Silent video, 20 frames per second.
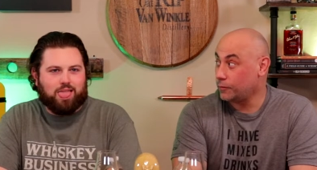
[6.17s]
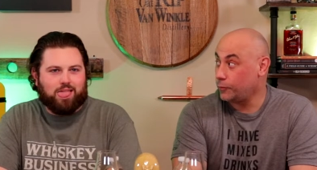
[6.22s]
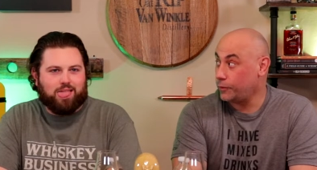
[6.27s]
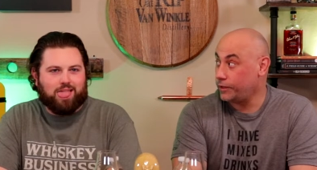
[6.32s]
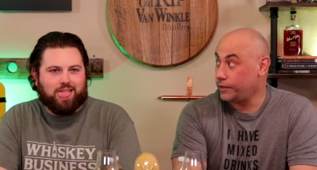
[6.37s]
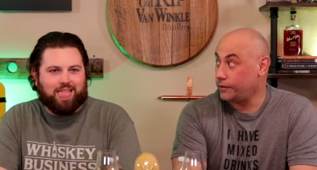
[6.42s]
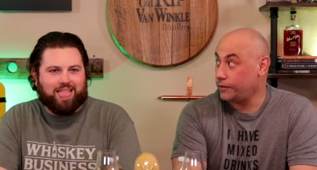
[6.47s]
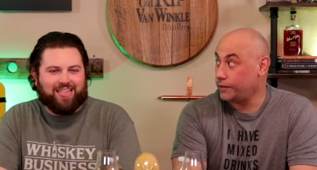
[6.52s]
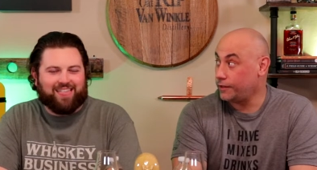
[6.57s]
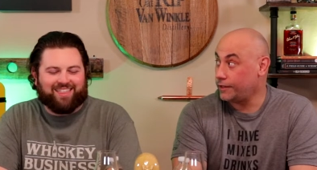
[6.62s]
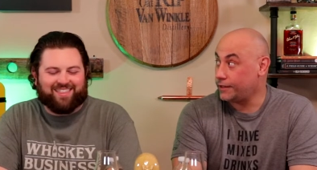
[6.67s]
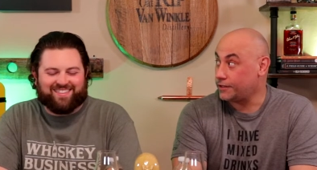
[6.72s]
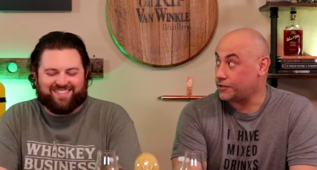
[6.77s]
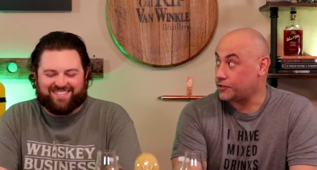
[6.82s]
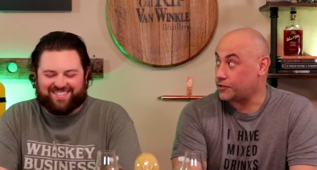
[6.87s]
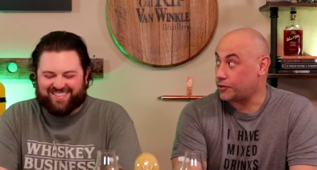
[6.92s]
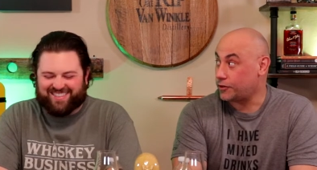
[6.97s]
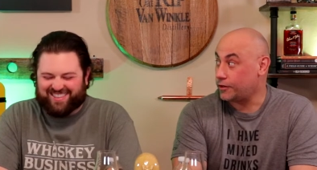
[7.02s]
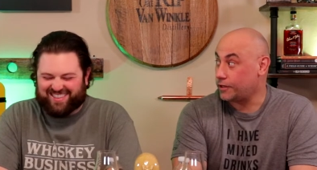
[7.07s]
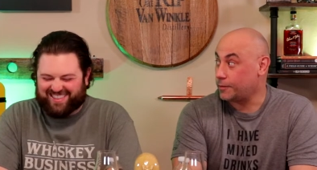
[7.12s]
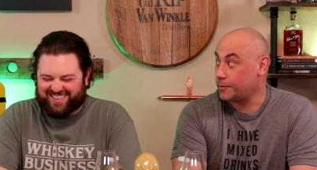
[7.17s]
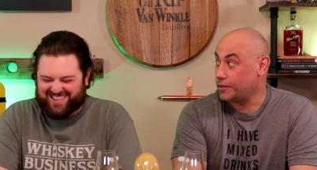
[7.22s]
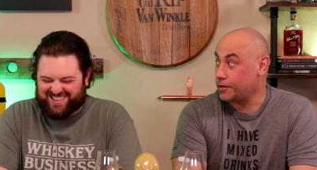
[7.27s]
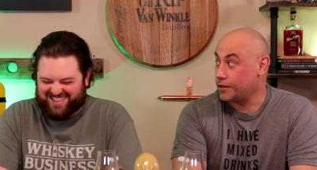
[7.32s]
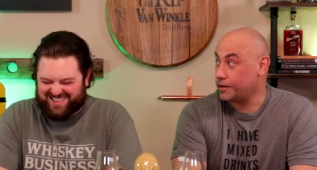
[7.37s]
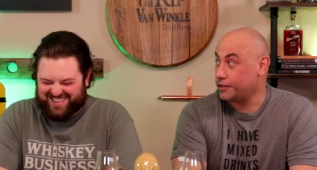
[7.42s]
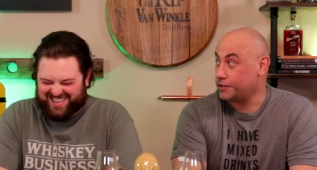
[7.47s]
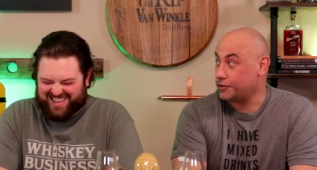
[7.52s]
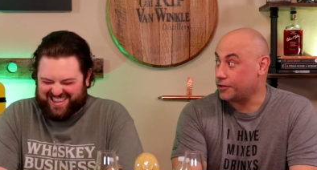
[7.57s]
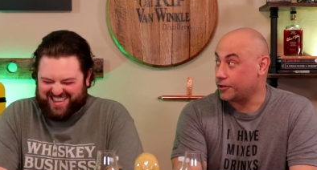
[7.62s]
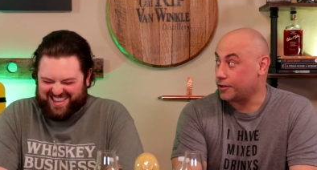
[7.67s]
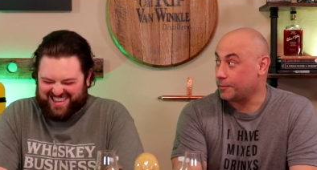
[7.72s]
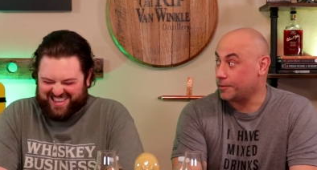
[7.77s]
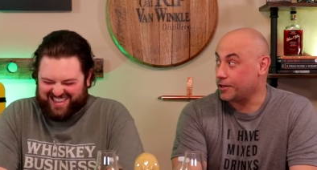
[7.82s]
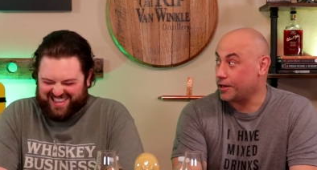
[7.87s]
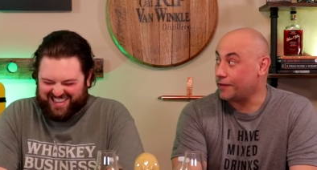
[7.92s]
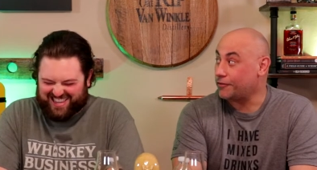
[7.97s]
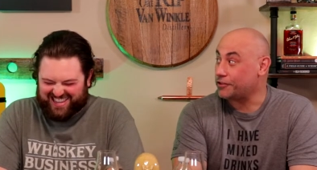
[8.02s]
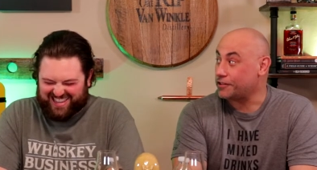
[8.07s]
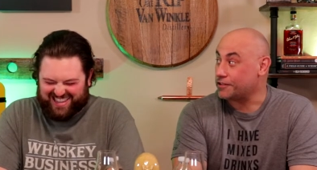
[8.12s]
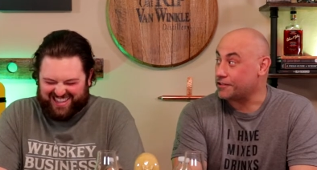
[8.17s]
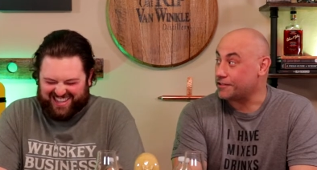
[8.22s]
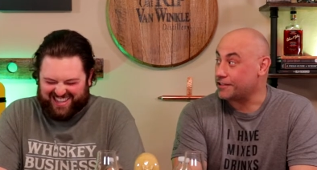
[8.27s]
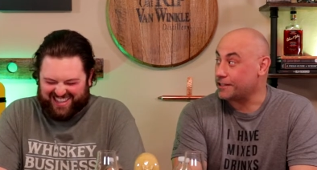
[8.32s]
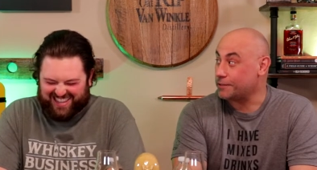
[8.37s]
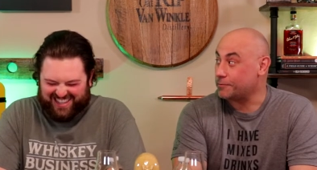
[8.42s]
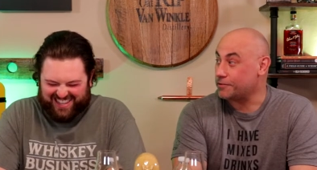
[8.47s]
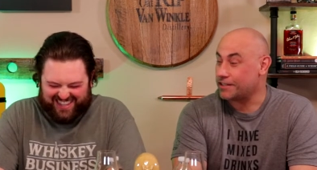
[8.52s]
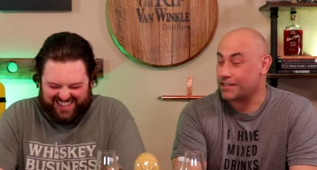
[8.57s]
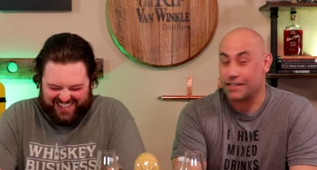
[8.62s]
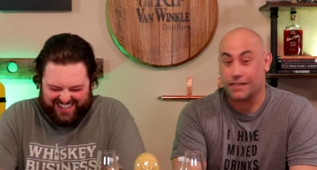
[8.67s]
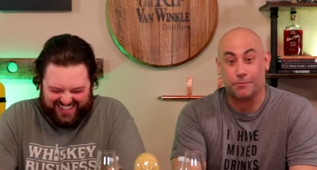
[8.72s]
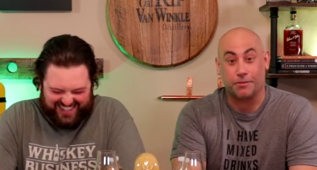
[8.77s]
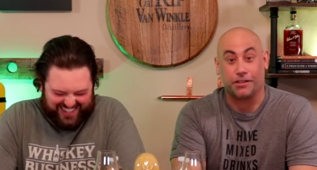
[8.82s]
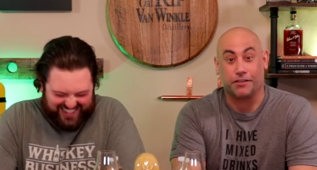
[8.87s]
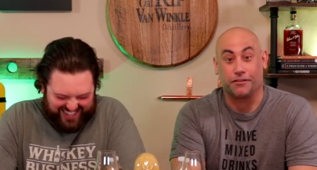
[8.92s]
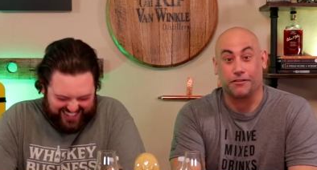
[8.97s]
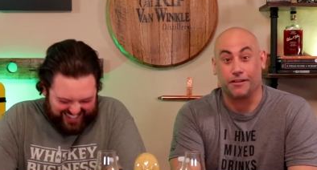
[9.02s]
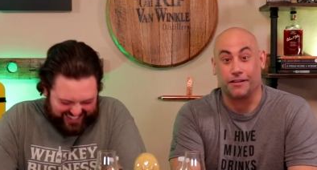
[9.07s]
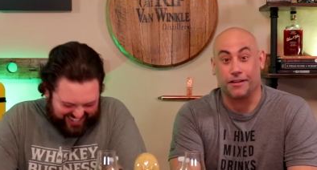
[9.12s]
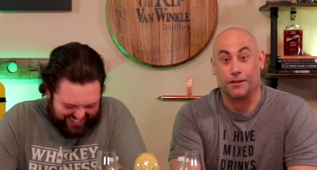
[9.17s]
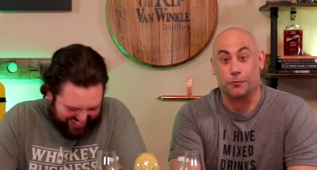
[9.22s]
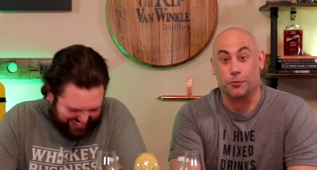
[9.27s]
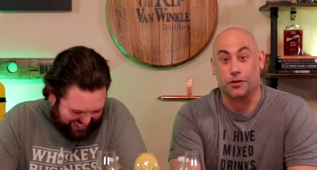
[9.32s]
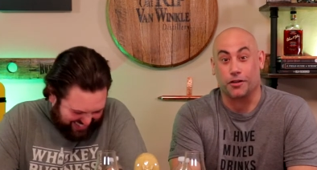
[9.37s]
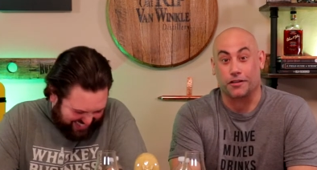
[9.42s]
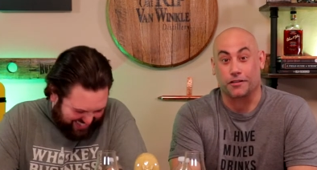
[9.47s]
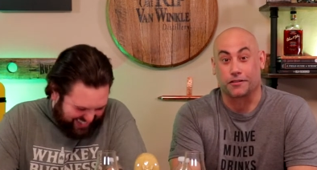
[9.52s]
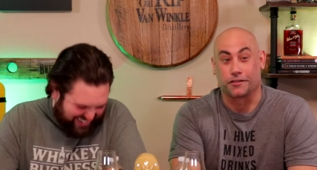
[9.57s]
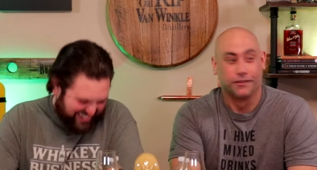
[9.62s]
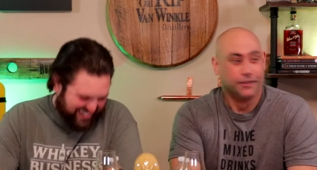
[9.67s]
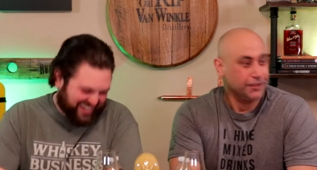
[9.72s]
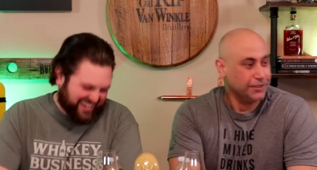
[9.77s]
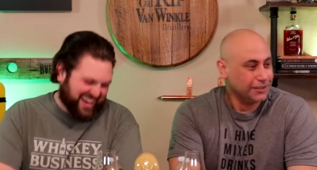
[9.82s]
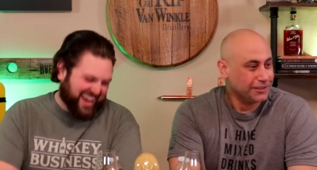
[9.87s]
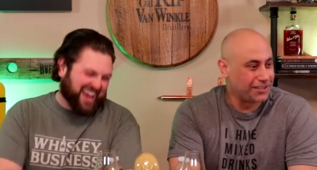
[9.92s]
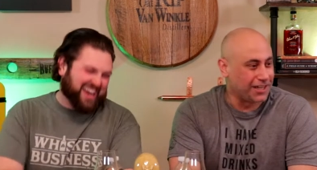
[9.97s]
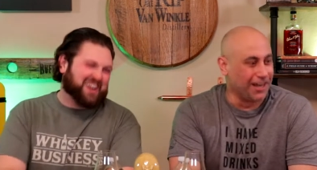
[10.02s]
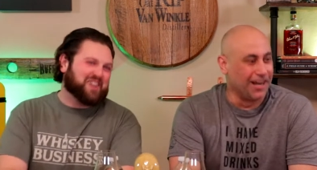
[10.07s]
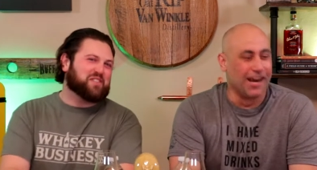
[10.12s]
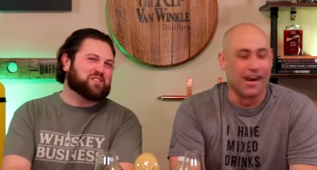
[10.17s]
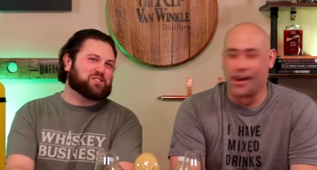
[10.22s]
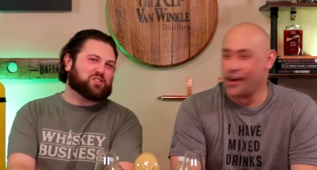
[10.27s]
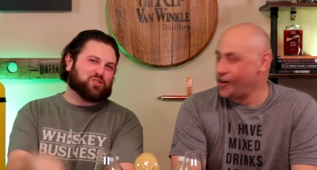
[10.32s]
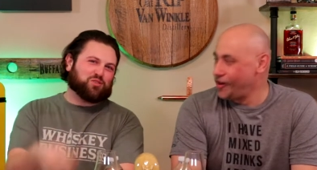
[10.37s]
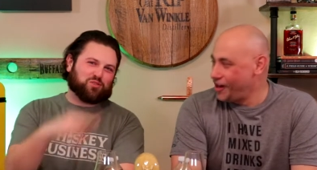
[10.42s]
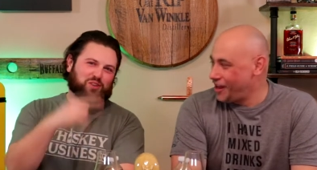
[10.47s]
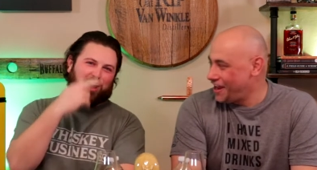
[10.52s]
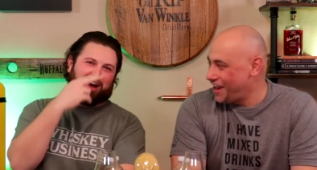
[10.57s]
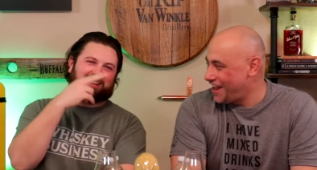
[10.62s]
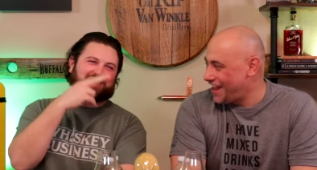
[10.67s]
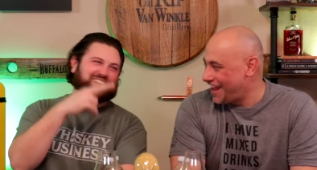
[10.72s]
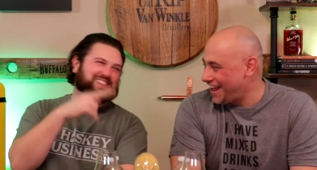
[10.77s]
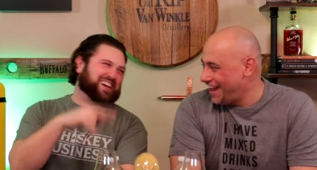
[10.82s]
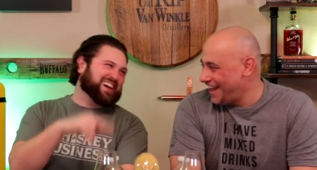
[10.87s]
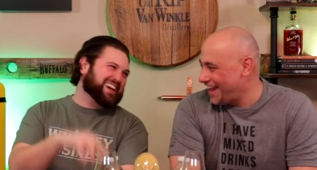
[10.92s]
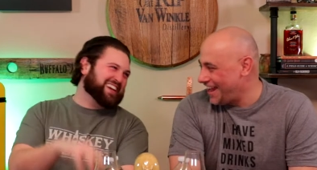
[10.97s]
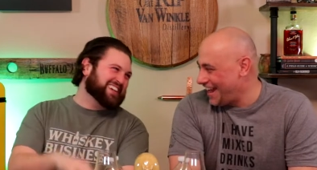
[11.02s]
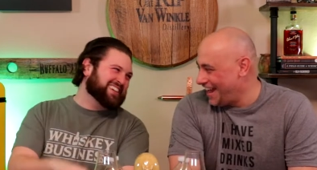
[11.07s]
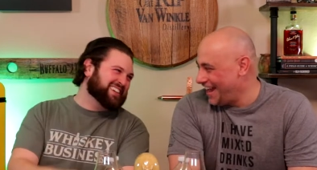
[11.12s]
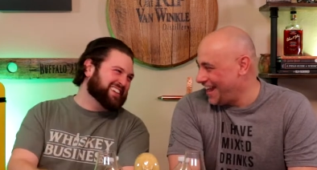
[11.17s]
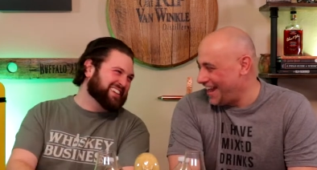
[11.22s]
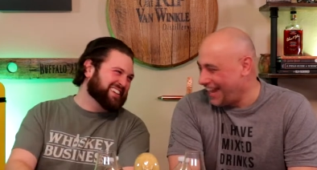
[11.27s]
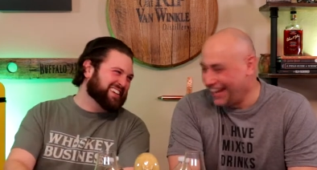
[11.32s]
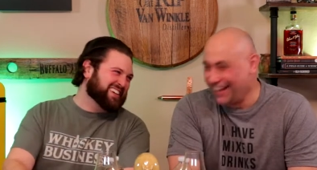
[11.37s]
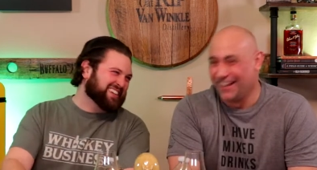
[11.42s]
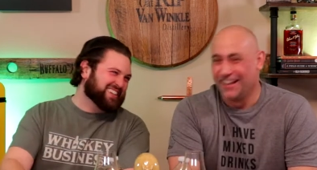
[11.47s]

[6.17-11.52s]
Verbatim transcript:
Speaker 1: Weirdly, it's turning me on and turning me off at the same time. I don't know how that works. Yeah, that was cross-eyed.